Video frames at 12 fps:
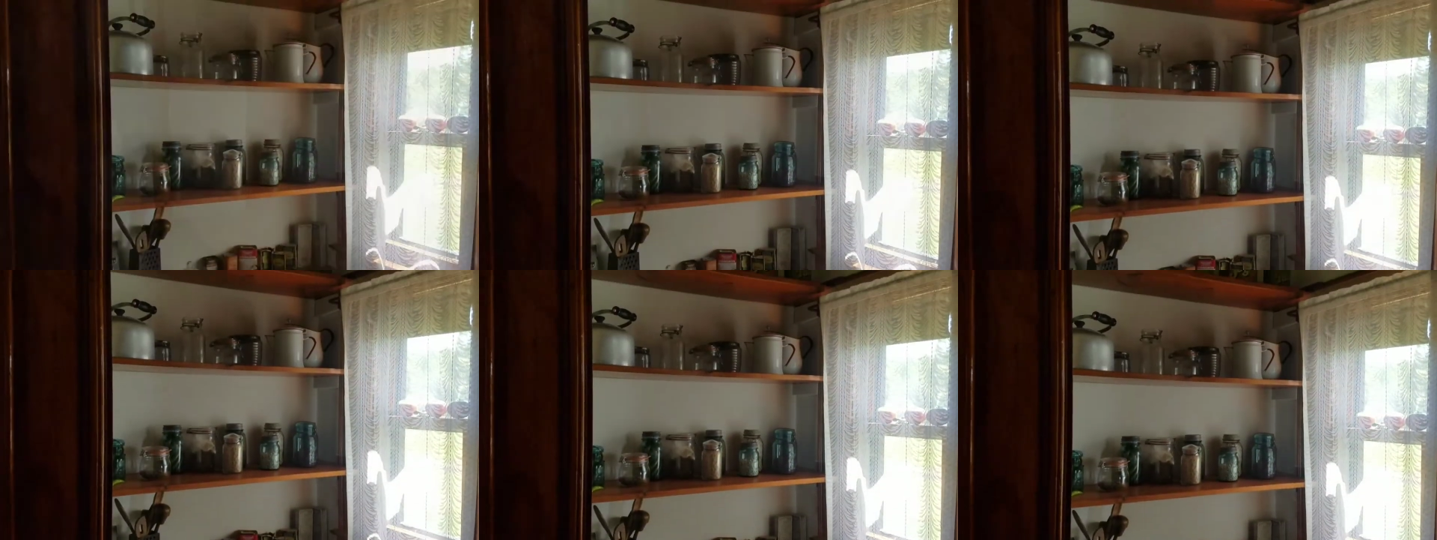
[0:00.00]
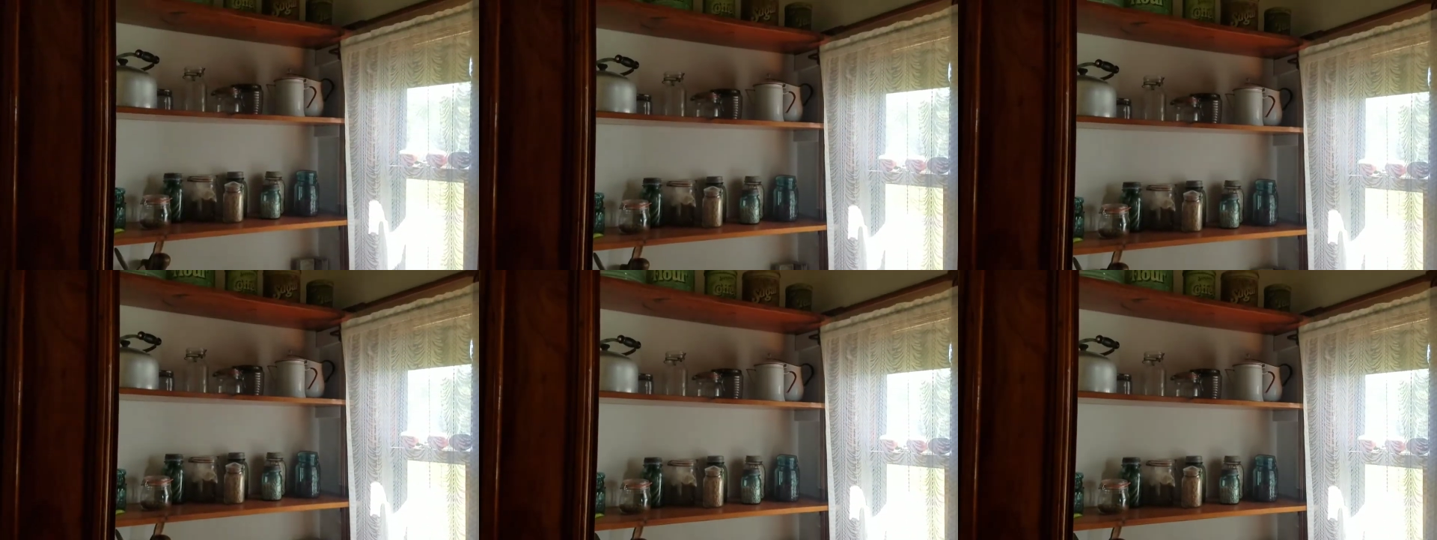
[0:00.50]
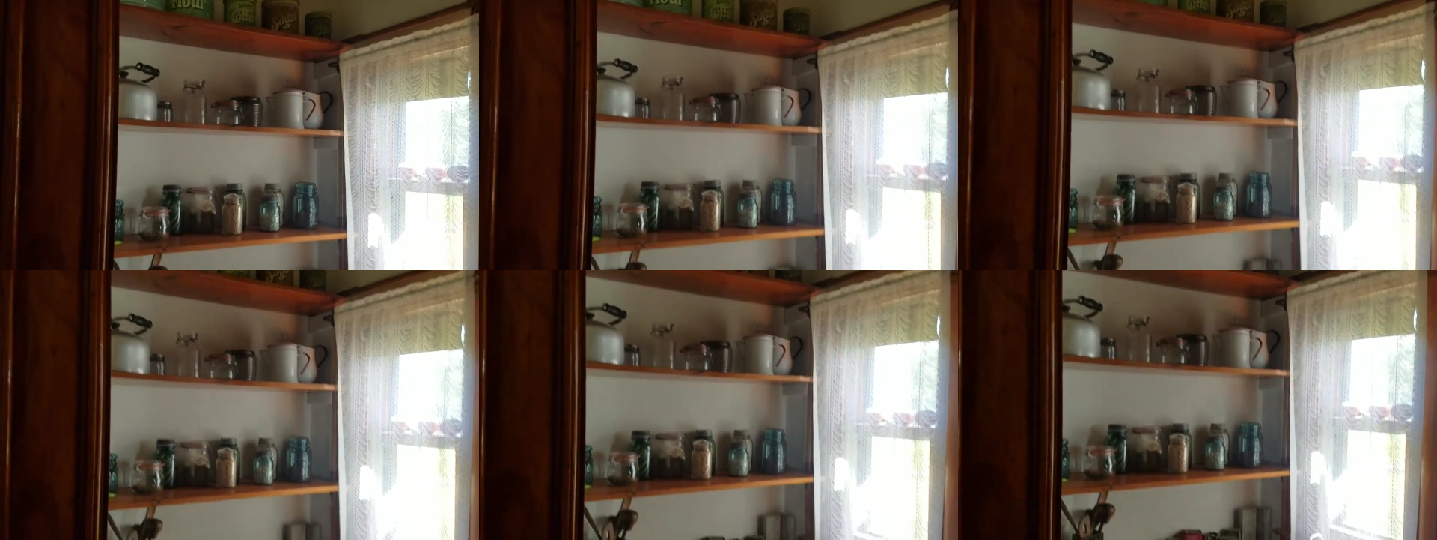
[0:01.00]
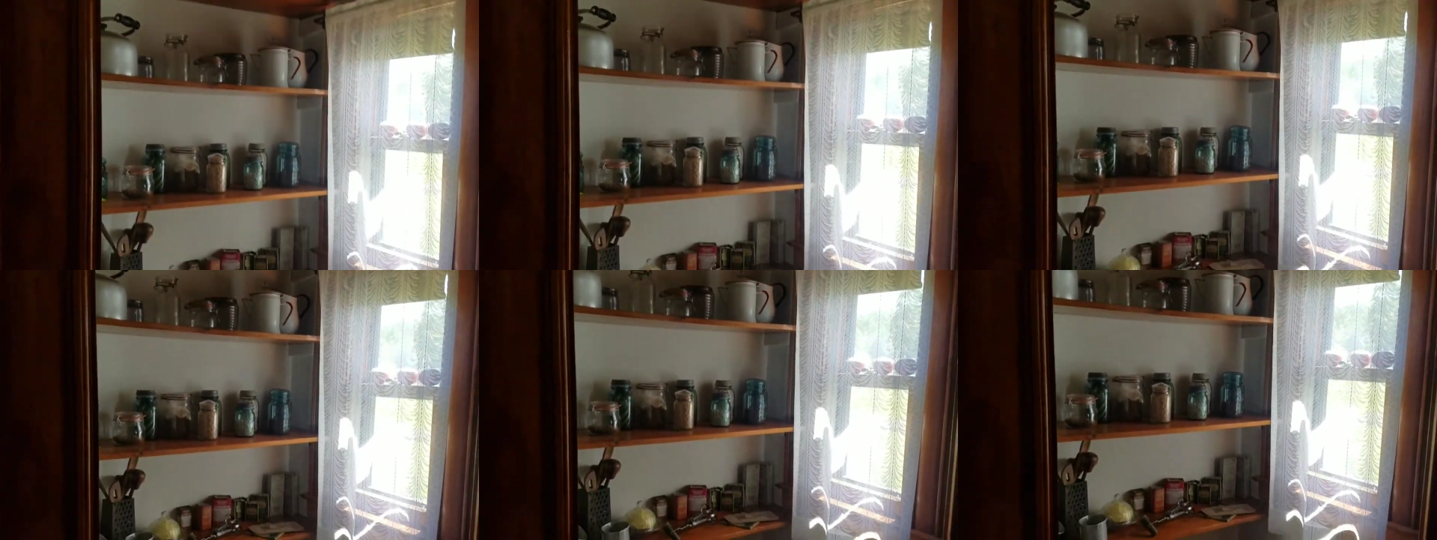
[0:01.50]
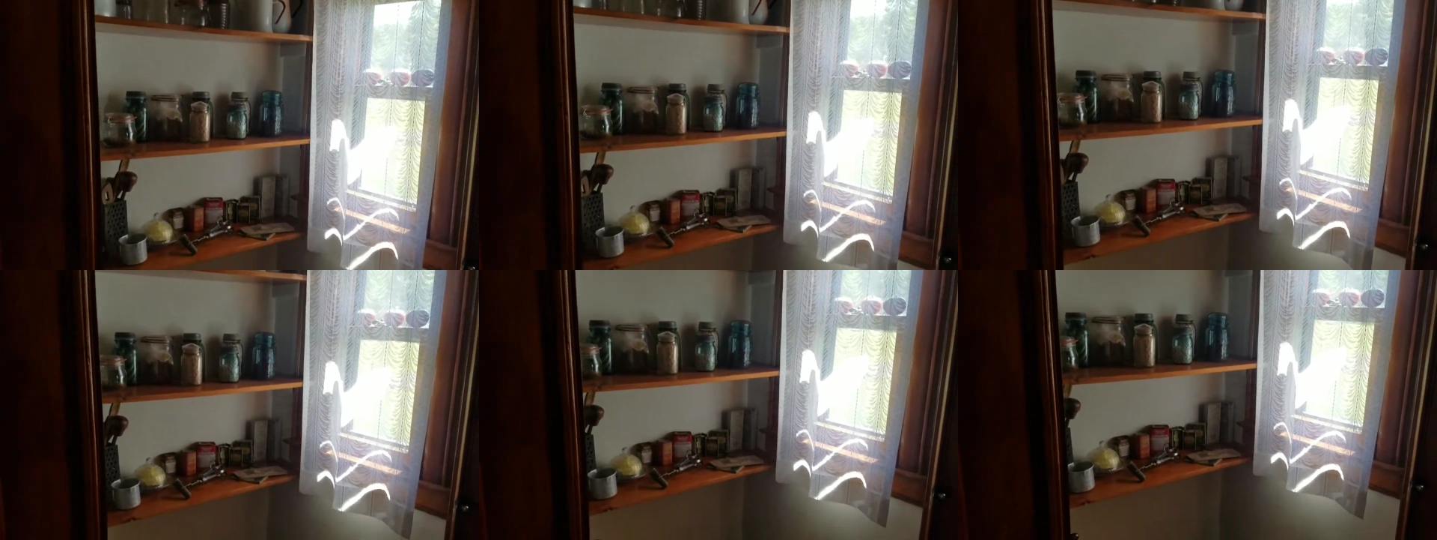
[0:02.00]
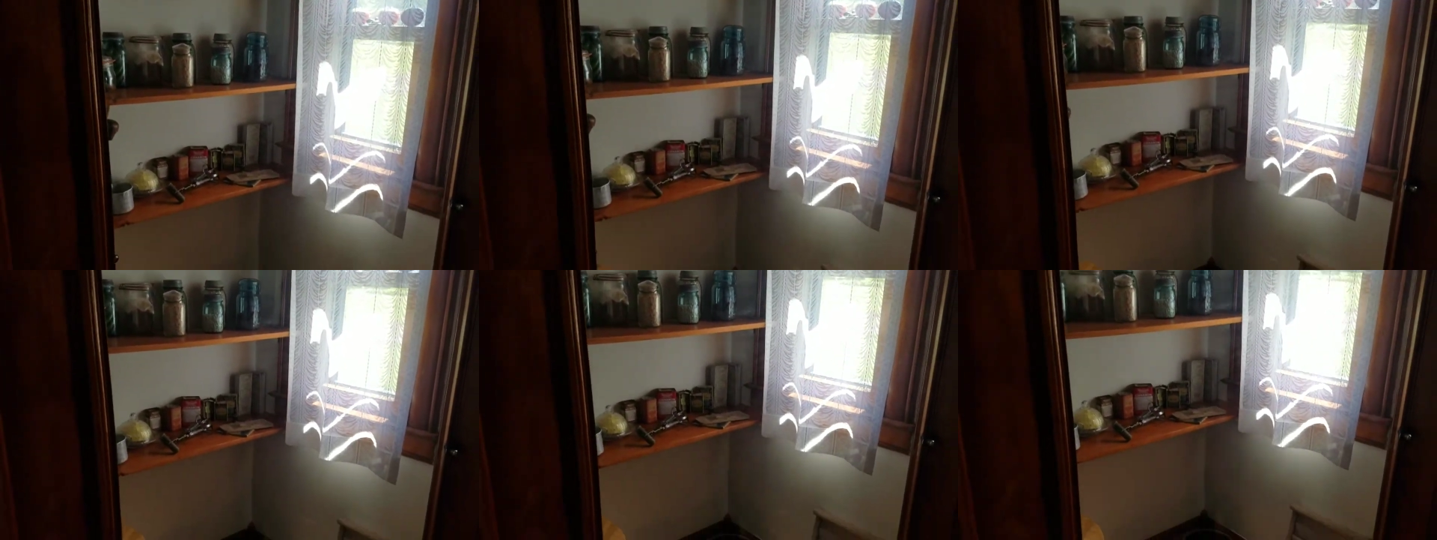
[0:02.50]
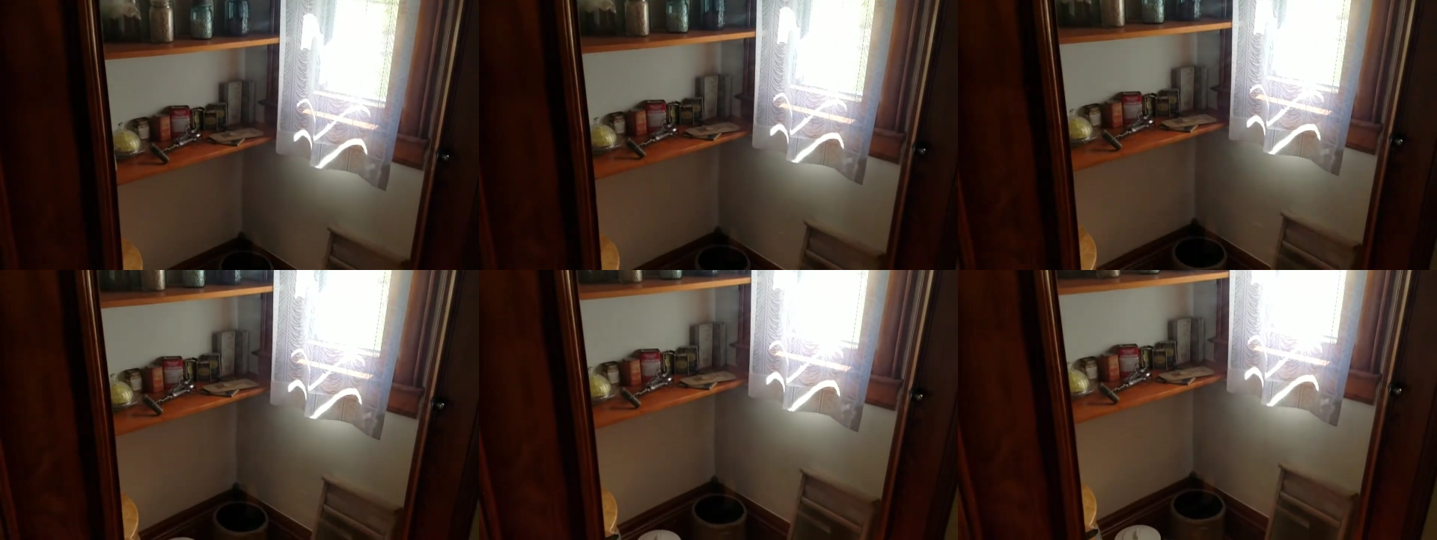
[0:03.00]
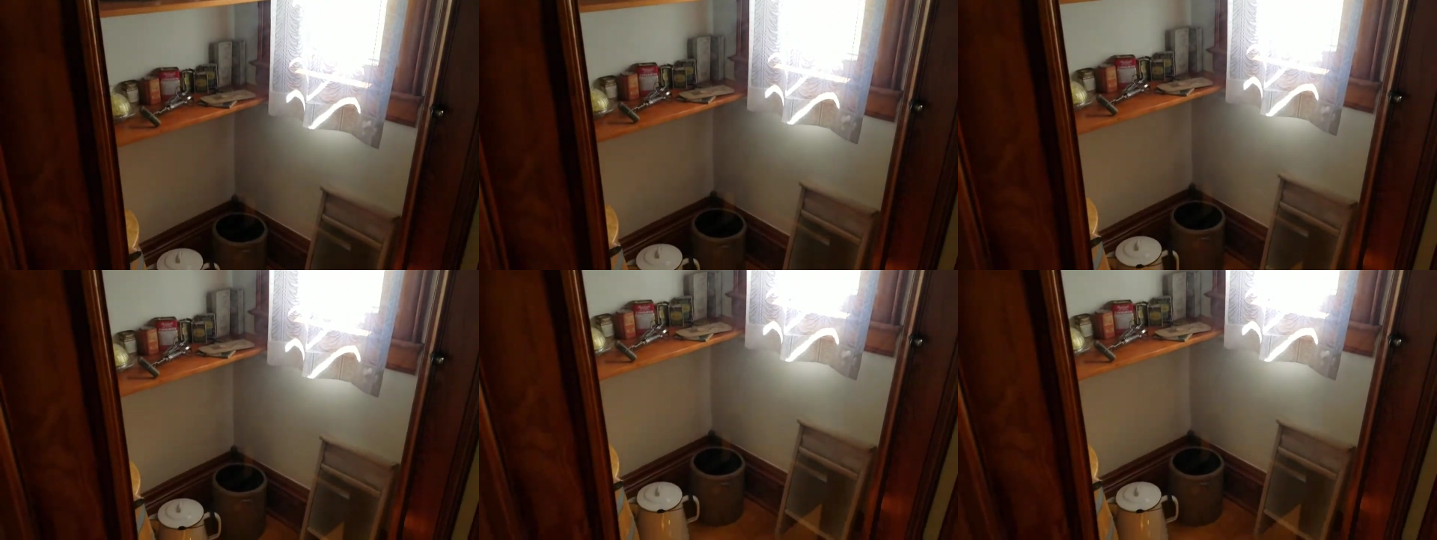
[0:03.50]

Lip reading: (no speaker visible)